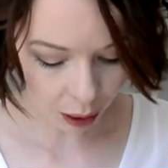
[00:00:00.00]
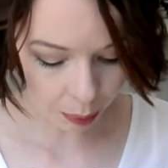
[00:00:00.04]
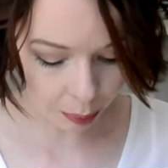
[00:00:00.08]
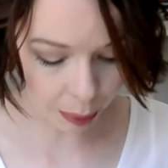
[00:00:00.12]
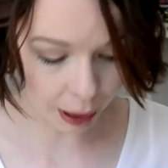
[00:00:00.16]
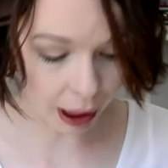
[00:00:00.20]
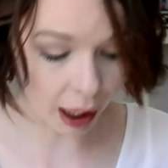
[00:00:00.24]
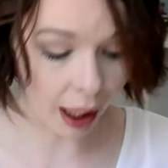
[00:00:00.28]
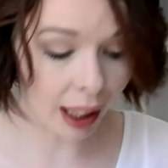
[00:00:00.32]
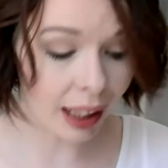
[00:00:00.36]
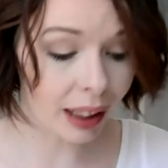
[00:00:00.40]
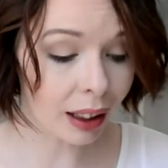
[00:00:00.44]

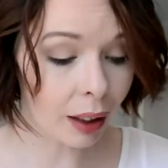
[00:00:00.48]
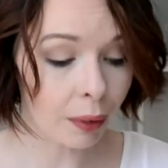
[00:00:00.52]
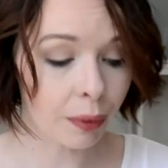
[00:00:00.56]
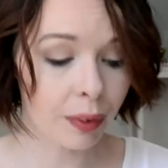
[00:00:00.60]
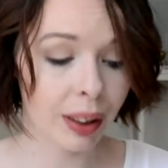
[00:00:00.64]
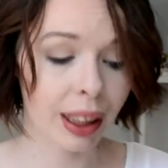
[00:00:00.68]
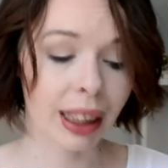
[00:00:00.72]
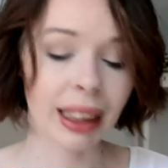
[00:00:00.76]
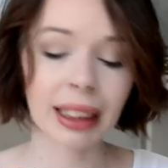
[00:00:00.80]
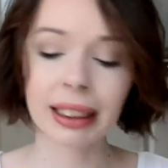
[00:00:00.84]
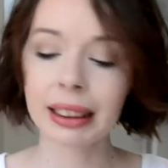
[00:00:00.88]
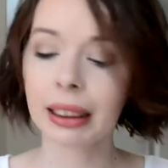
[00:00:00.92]
But I love
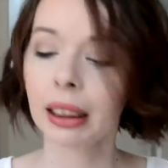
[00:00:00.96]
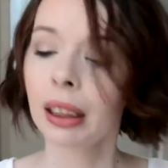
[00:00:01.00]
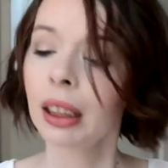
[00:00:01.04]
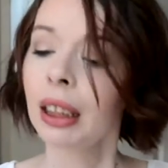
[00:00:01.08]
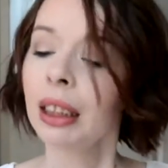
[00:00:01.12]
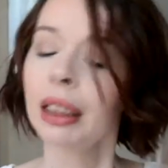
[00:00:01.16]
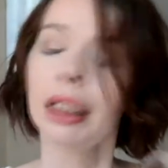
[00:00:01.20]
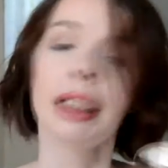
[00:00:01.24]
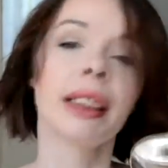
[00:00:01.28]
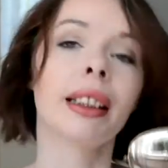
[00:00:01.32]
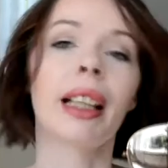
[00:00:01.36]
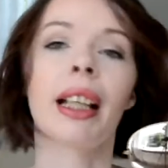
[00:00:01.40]
these.
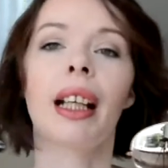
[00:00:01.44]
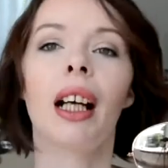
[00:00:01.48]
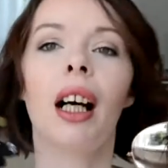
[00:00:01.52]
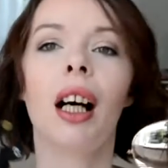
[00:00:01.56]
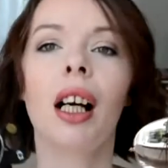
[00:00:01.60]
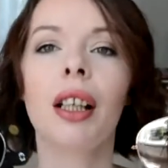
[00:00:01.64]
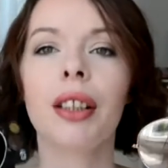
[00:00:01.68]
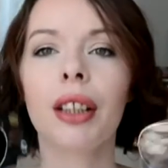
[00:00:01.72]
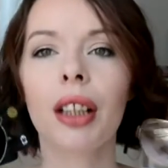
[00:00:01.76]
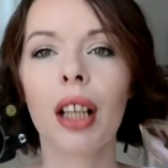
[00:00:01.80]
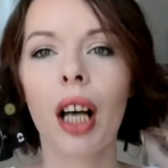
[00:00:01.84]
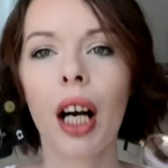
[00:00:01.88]
They
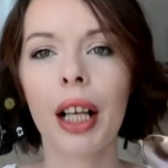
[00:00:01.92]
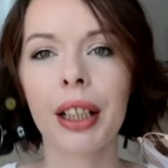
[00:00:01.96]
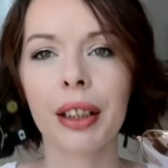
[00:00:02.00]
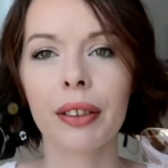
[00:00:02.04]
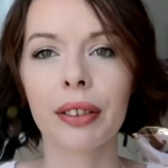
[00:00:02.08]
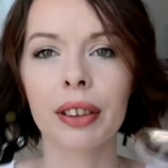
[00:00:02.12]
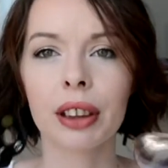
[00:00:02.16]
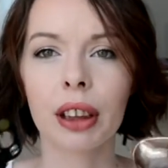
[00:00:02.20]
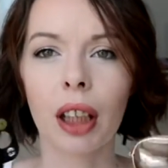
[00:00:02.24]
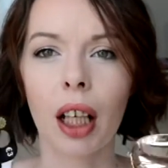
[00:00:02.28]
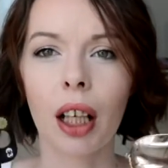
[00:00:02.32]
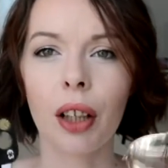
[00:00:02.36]
are the kind
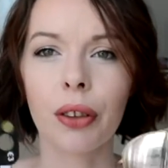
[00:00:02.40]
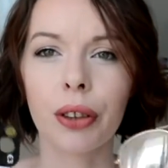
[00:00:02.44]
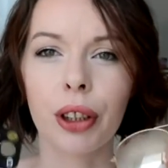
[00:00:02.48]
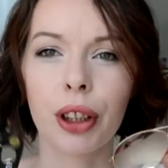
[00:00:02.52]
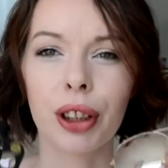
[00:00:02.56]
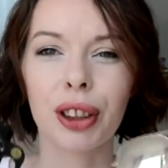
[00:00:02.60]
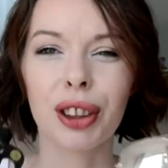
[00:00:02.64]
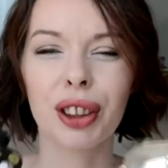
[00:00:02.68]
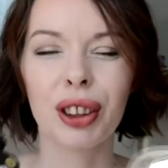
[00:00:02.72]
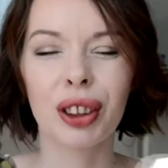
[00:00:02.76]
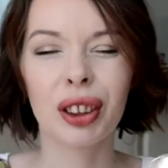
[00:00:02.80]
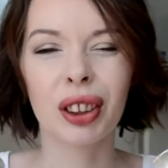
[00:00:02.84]
of style
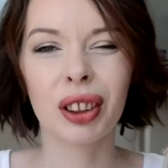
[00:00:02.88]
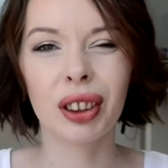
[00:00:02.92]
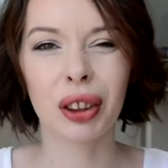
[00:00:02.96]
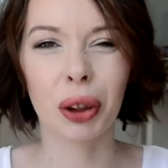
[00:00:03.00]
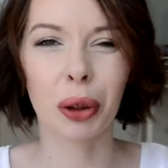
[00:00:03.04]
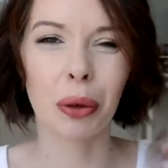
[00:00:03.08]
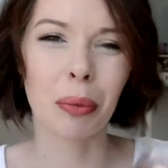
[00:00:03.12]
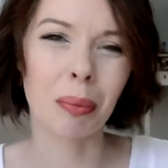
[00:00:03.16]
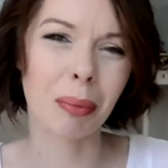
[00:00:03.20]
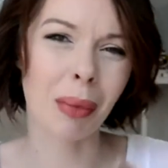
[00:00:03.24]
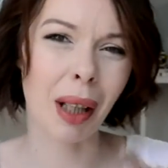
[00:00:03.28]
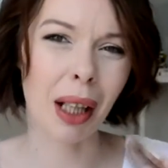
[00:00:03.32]
that
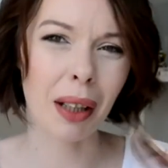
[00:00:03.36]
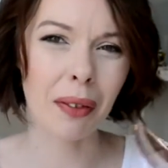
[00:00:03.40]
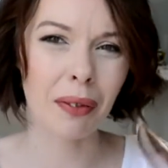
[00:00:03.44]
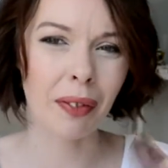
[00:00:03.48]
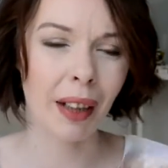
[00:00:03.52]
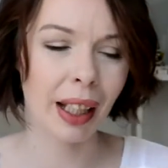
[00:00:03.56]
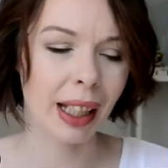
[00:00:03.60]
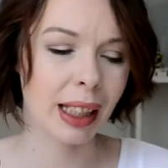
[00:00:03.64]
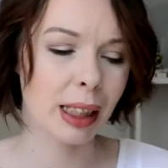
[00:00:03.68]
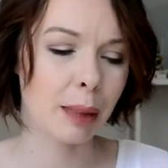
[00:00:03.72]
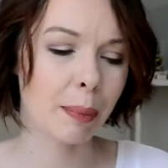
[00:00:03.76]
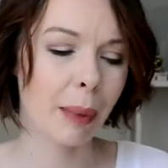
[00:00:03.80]
suit my
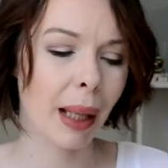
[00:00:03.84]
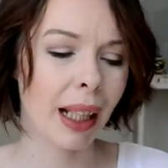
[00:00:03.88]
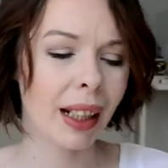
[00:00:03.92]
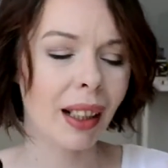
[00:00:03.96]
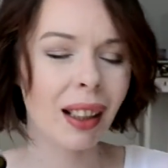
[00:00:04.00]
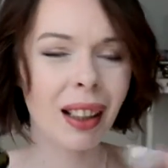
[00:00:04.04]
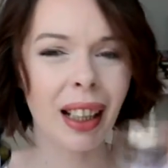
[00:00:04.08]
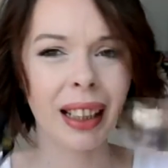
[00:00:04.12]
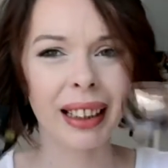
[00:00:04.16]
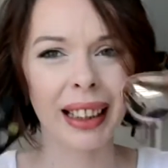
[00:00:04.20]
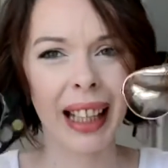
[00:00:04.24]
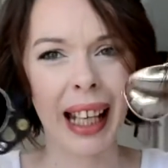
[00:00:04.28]
face
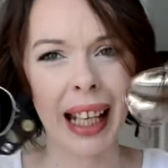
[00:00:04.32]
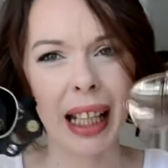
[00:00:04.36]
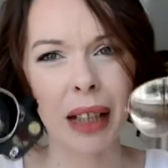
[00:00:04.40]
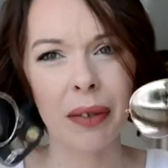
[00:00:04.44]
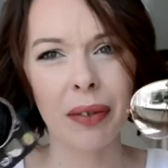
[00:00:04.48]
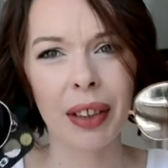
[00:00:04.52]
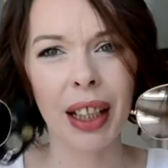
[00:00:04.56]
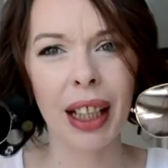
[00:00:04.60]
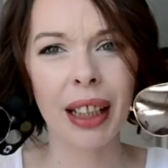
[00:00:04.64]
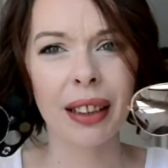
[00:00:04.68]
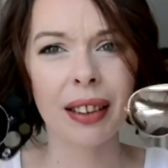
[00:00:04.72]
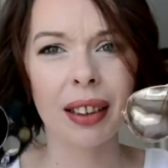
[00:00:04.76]
better, like the
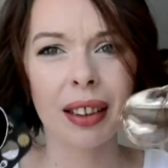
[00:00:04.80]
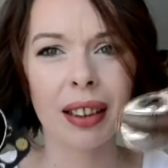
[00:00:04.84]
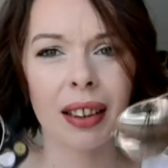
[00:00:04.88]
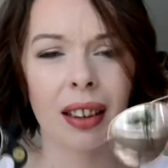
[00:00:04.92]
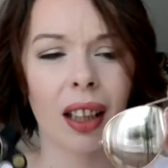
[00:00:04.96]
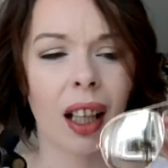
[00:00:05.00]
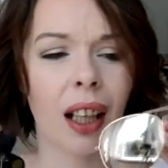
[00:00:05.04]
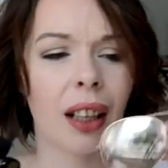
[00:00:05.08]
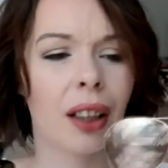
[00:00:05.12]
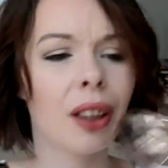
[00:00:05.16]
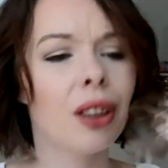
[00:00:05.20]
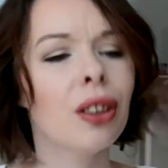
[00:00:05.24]
aviator
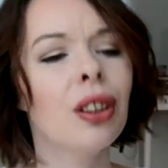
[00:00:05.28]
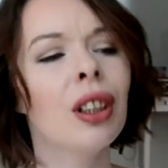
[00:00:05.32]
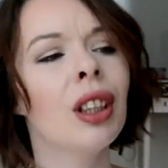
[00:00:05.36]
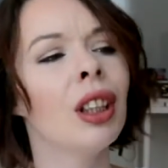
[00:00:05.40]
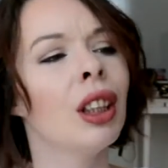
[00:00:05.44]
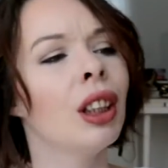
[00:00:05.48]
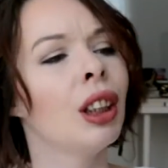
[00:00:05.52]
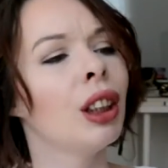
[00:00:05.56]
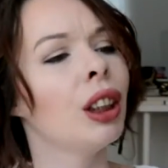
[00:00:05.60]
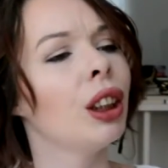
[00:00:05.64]
style.